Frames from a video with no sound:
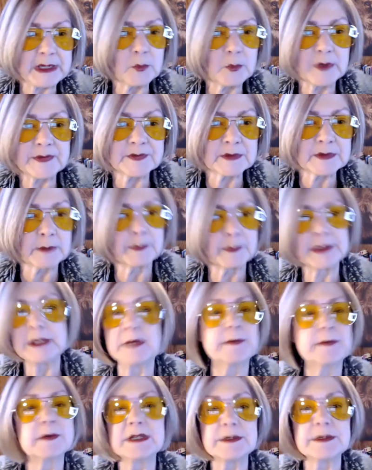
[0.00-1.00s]
with somebody
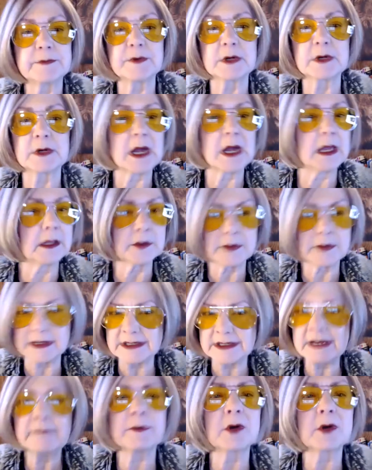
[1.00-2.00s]
of a different color i
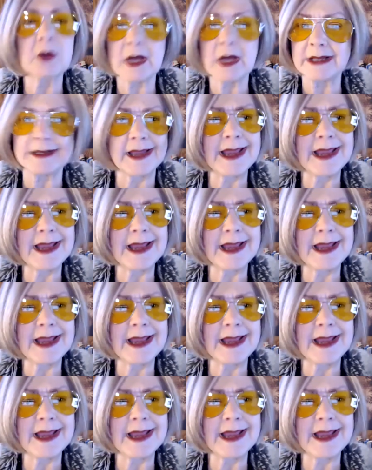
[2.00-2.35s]
never got